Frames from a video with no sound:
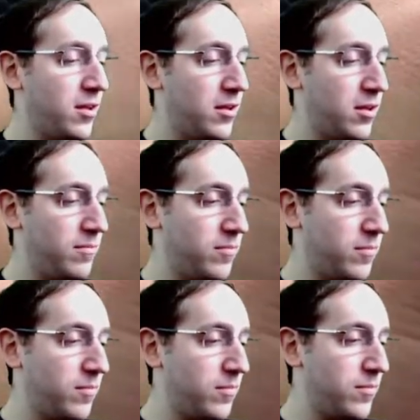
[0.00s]
Oh,
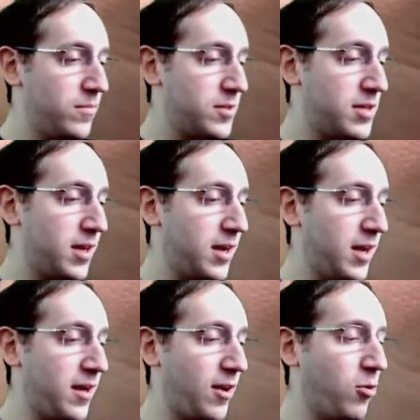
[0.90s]
looks like
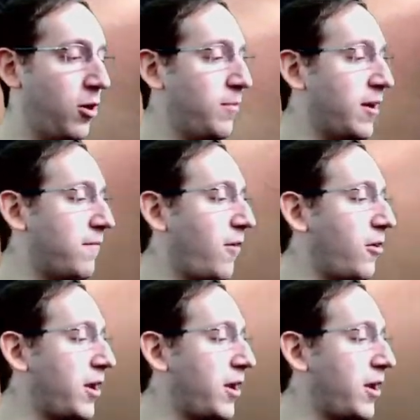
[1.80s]
uh, the coin might have fallen